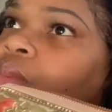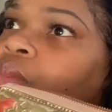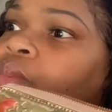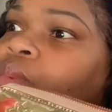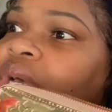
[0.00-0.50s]

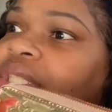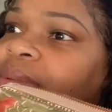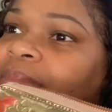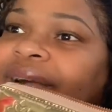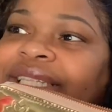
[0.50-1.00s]
with
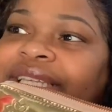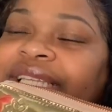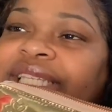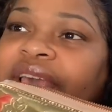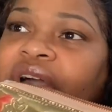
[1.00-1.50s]
my
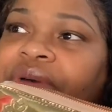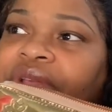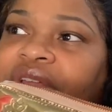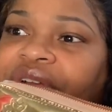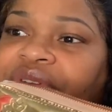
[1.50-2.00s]
discount
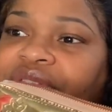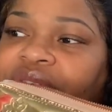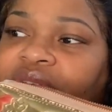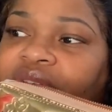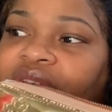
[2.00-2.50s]
and
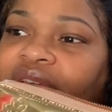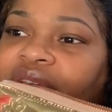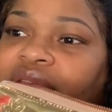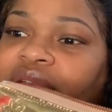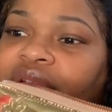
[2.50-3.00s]

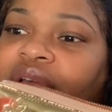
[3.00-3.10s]
everything.